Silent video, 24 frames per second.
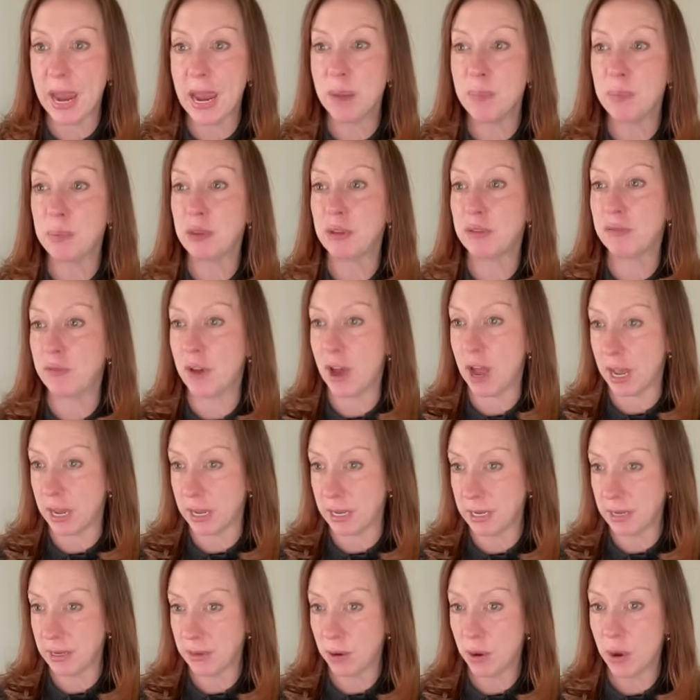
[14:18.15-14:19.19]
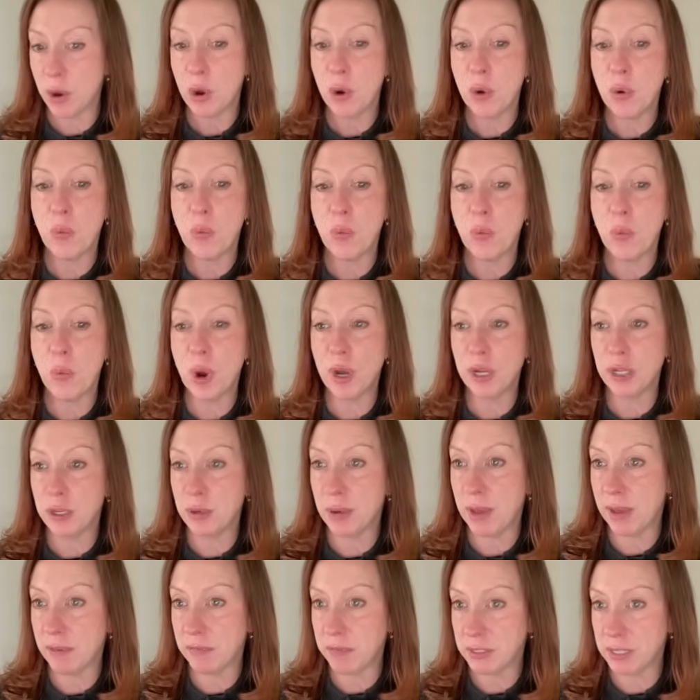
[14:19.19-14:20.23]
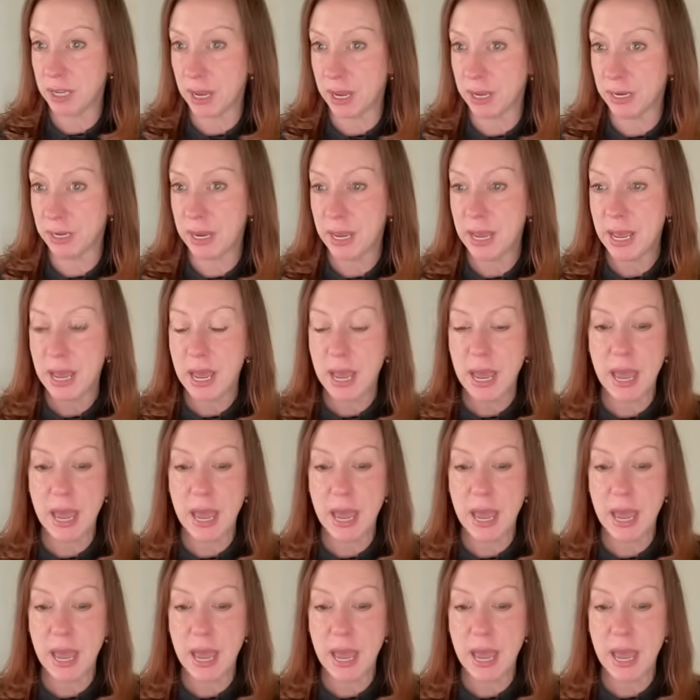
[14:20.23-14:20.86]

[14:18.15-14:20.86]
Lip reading: amplifying what you have done